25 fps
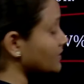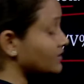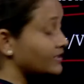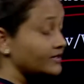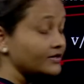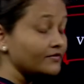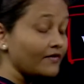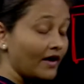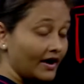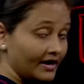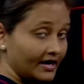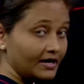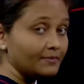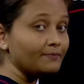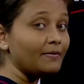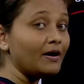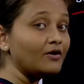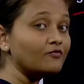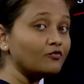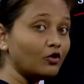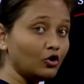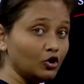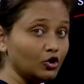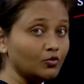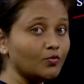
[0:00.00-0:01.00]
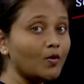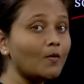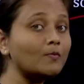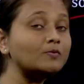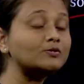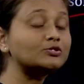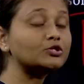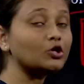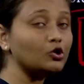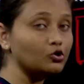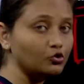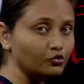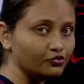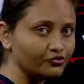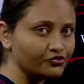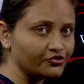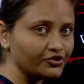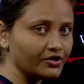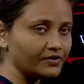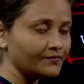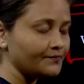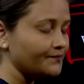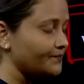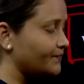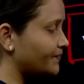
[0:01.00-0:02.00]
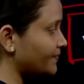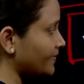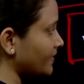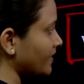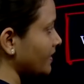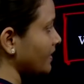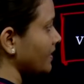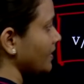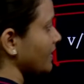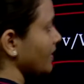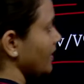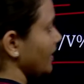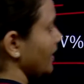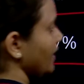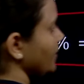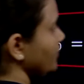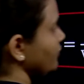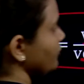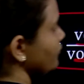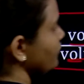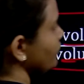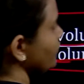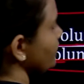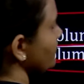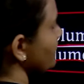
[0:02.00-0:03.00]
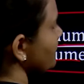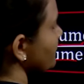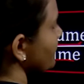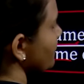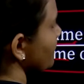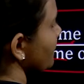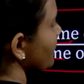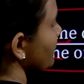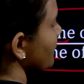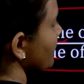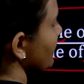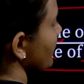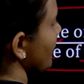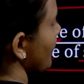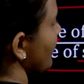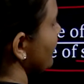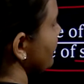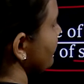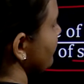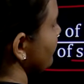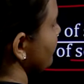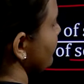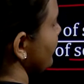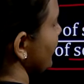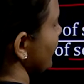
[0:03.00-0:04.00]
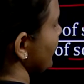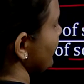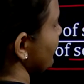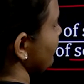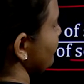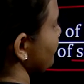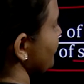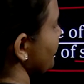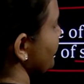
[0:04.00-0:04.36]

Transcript: divided by volume of solution into 100.